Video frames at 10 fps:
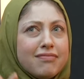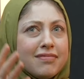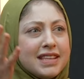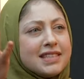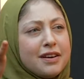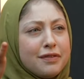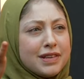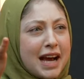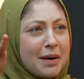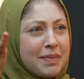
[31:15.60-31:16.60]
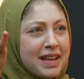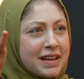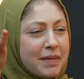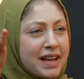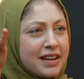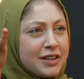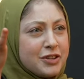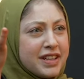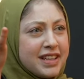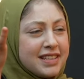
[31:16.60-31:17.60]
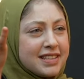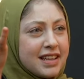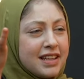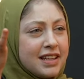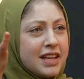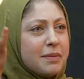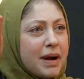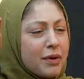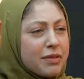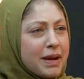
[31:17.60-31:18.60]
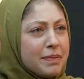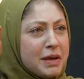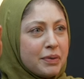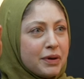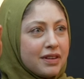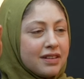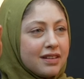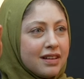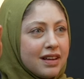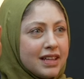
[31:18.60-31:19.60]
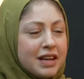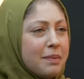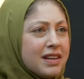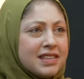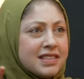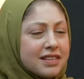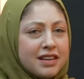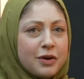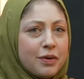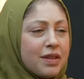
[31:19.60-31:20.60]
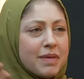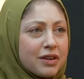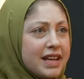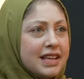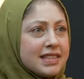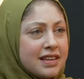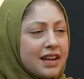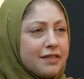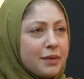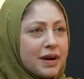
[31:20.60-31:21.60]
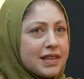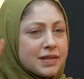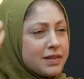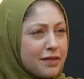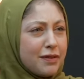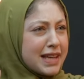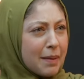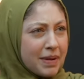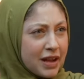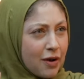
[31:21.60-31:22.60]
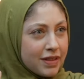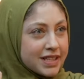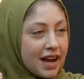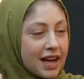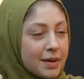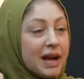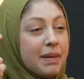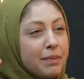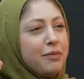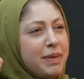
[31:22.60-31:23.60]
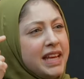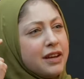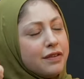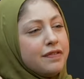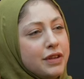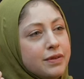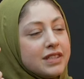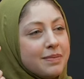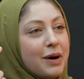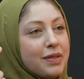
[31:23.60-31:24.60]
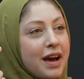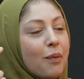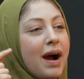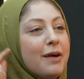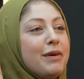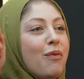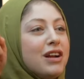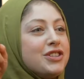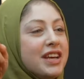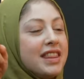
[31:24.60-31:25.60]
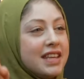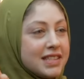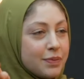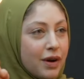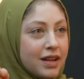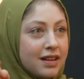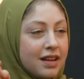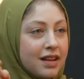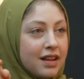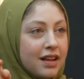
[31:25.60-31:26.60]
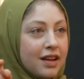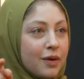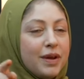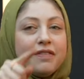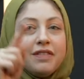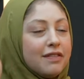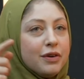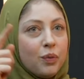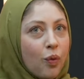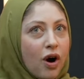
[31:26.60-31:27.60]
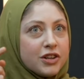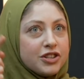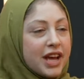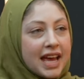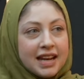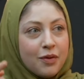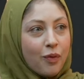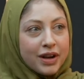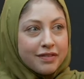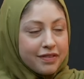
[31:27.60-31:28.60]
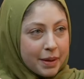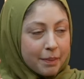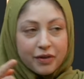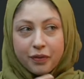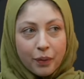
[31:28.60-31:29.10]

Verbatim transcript: this stuff was happening in my country, in, in my, with my people, and amongst you know the Middle East and, and everywhere. This stuff was happening all the time. I remember being confused about that. Why are we watching this? We've never watched any one of them before.